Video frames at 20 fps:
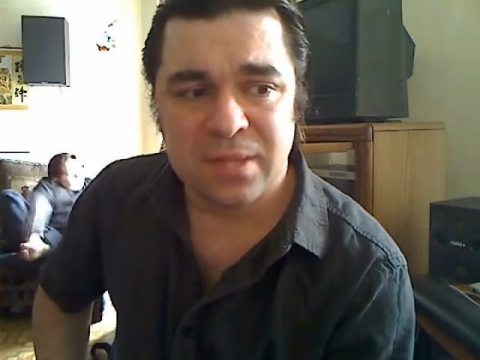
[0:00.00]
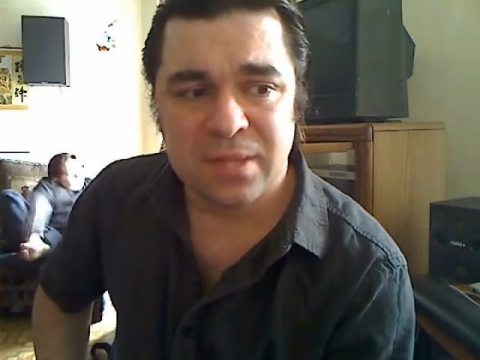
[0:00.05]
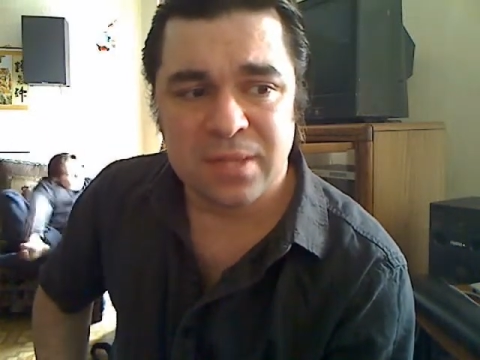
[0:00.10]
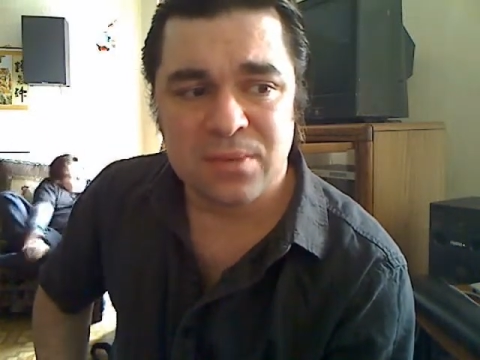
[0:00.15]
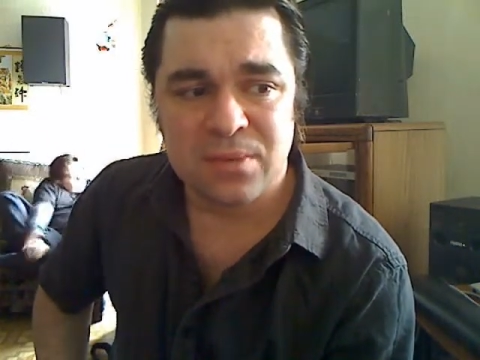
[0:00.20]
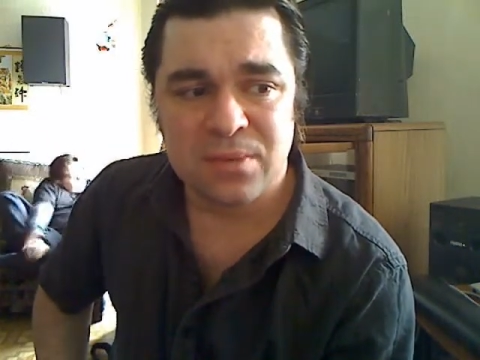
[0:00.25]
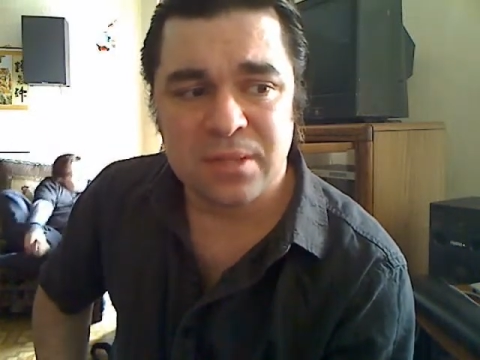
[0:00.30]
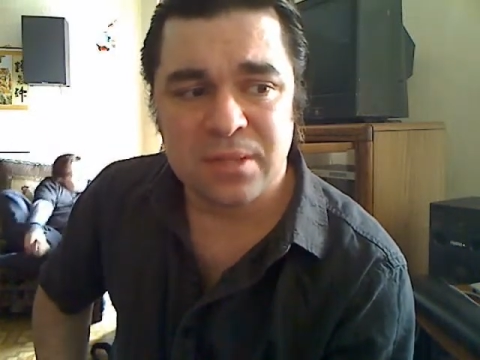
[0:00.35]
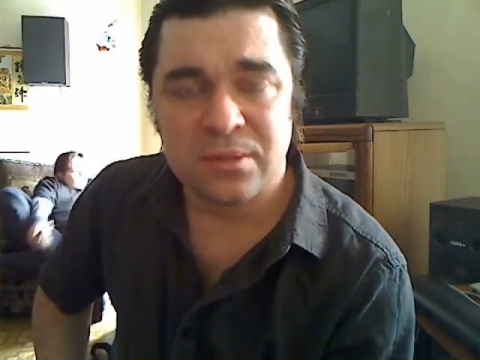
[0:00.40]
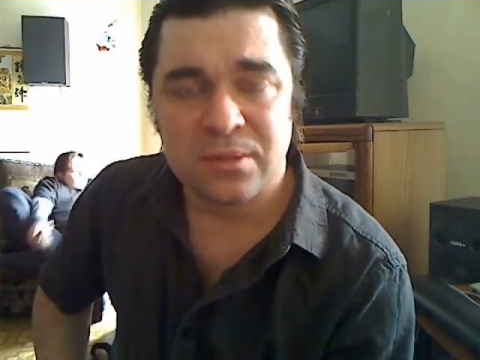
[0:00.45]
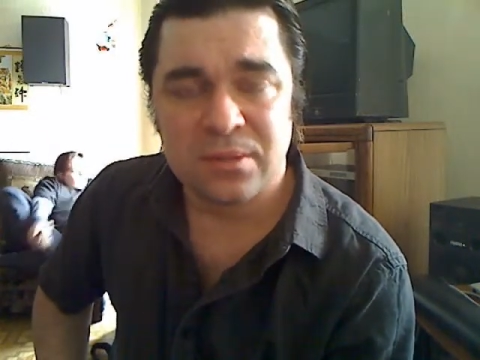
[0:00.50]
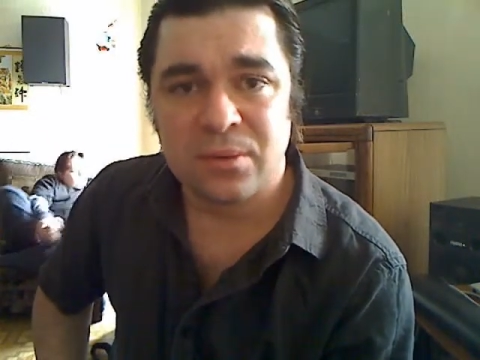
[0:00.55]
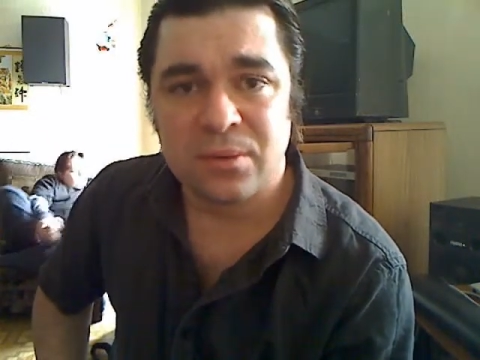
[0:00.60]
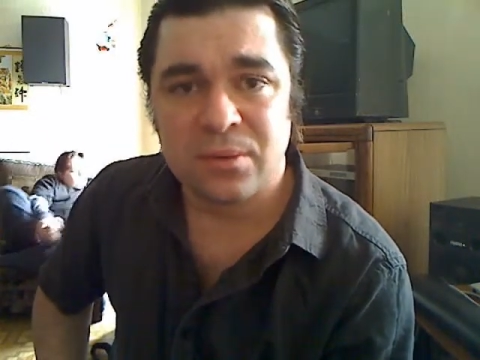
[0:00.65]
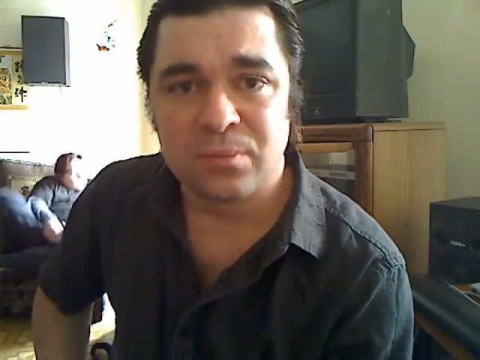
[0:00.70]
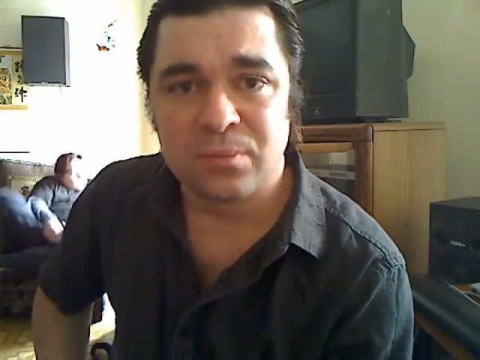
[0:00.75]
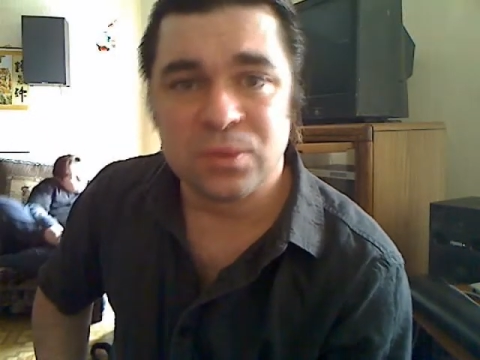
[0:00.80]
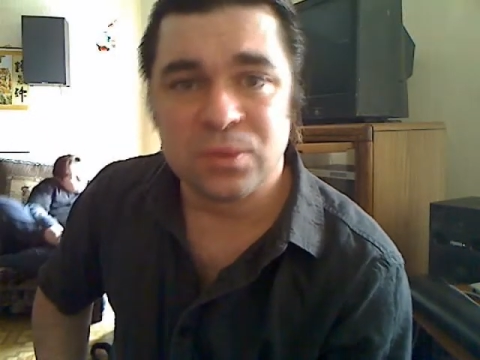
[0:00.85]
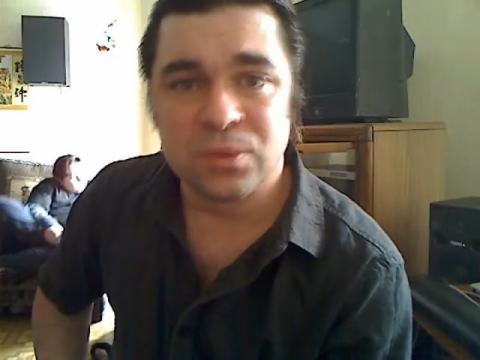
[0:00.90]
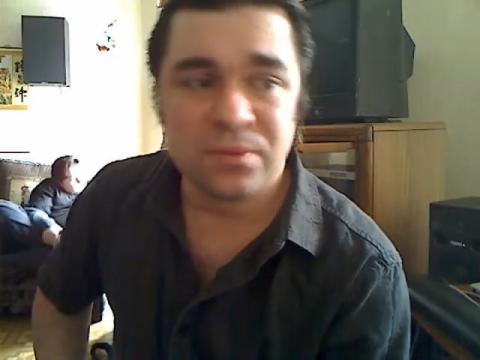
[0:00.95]
That's why you
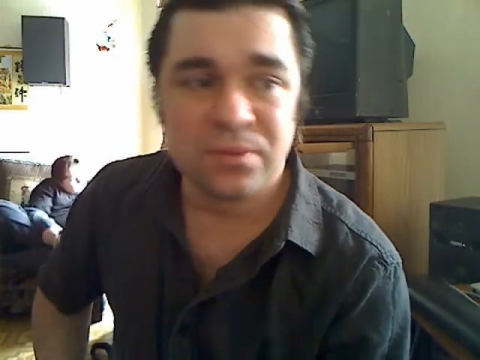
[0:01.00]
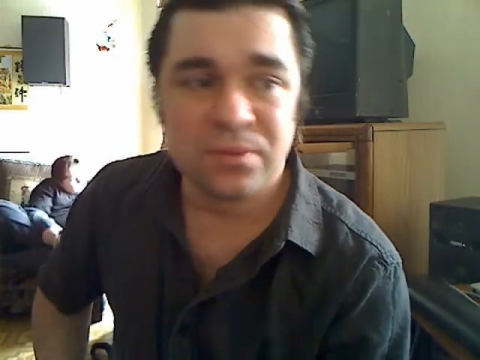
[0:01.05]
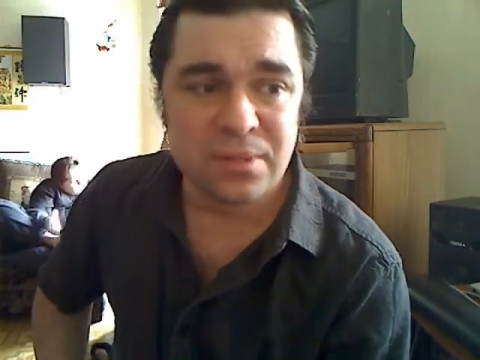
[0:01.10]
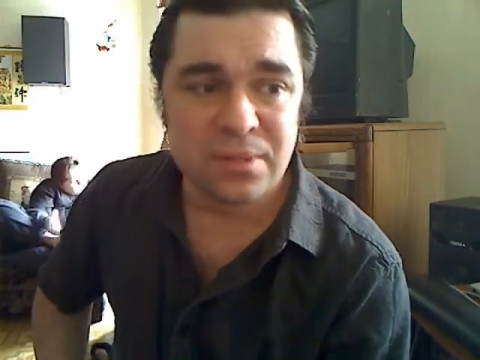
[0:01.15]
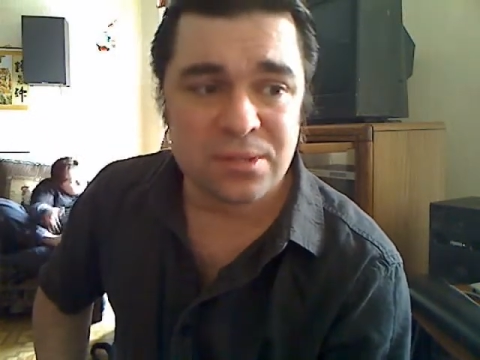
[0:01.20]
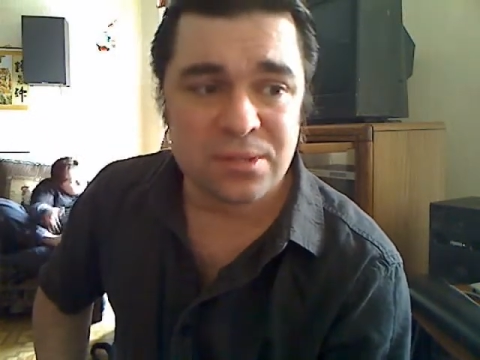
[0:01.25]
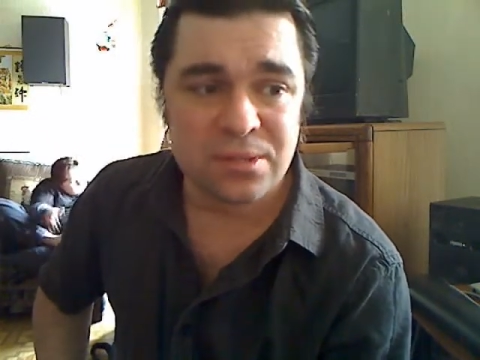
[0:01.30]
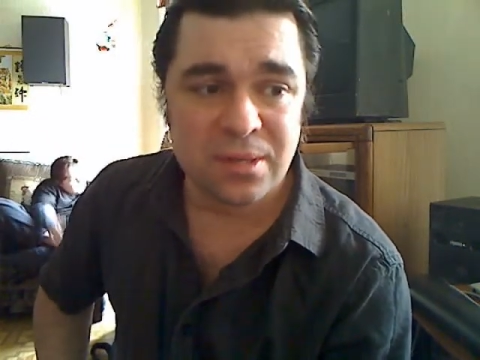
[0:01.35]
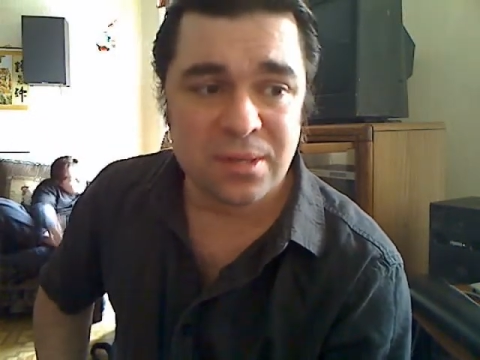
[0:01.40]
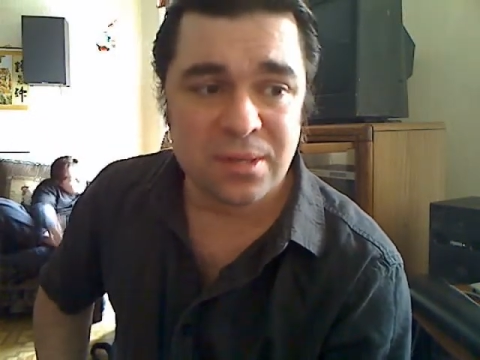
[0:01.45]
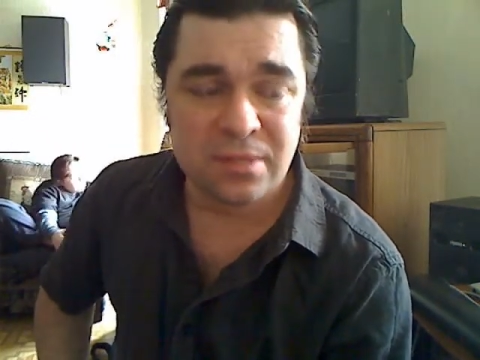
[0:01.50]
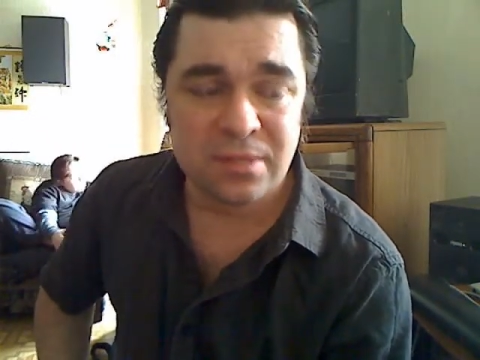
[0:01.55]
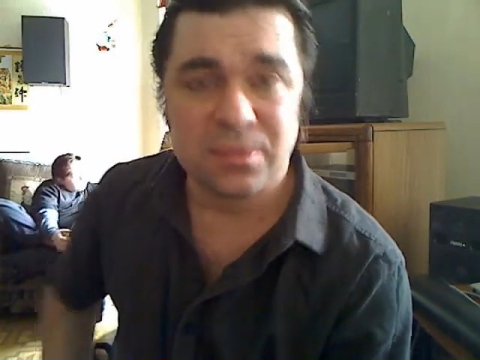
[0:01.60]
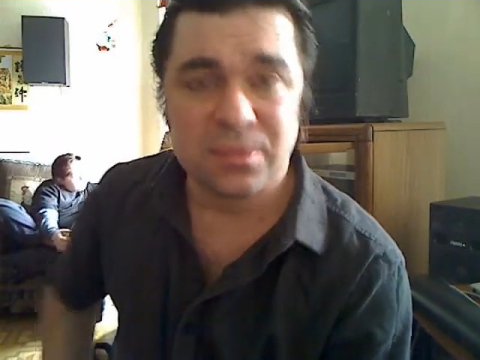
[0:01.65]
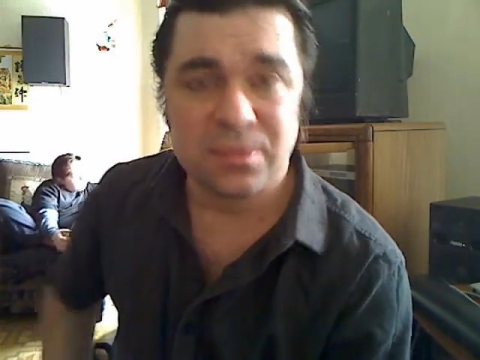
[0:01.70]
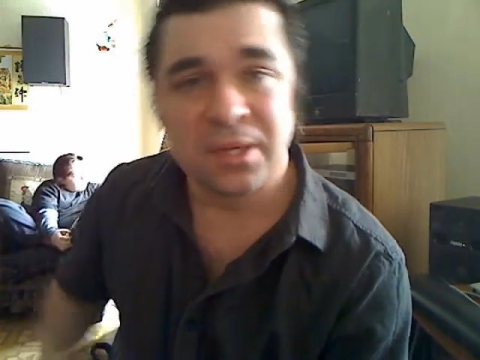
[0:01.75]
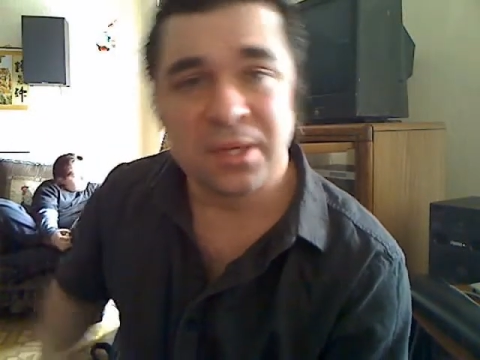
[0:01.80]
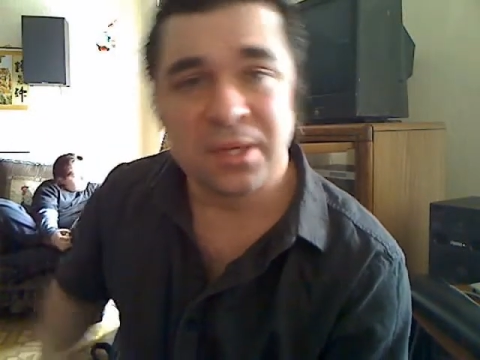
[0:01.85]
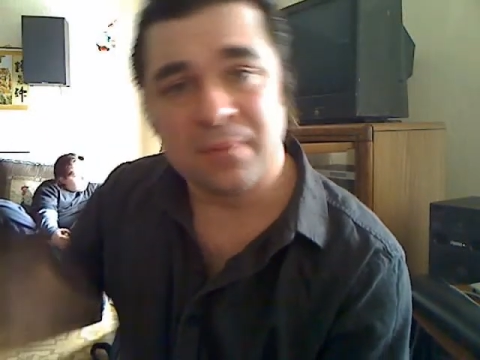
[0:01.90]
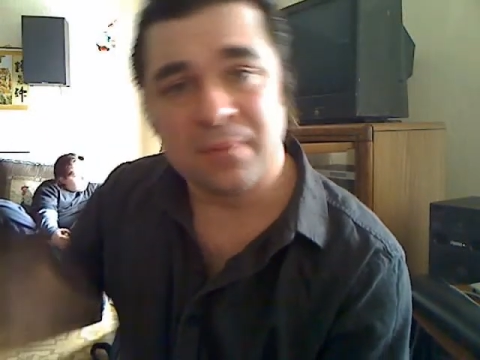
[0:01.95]
don't move, and you
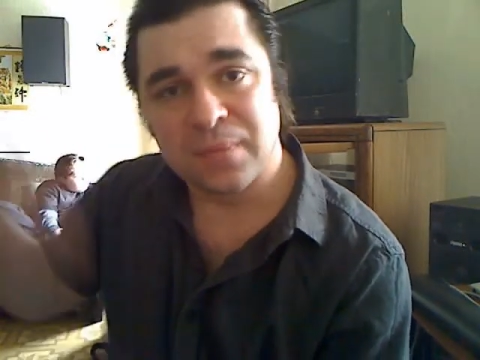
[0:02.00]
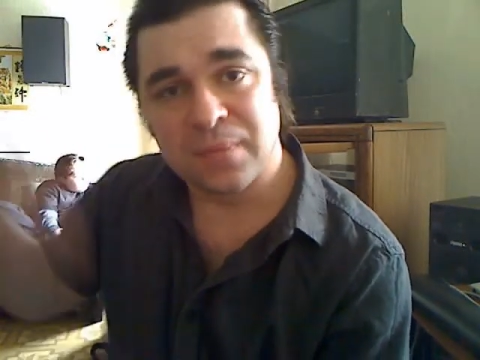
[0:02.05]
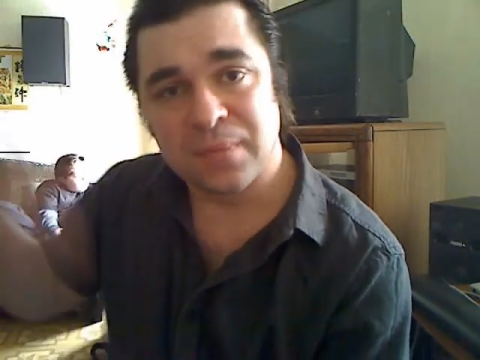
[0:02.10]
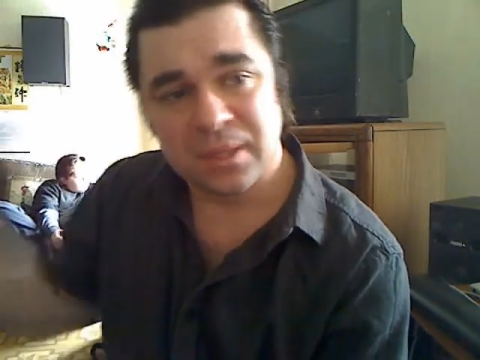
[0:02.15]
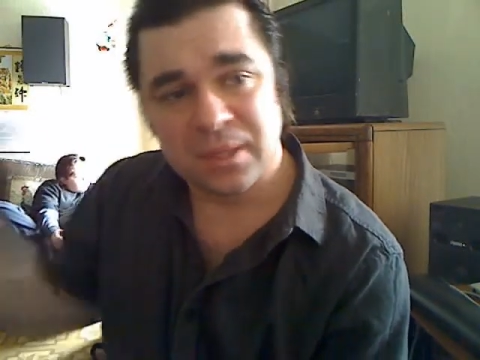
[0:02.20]
become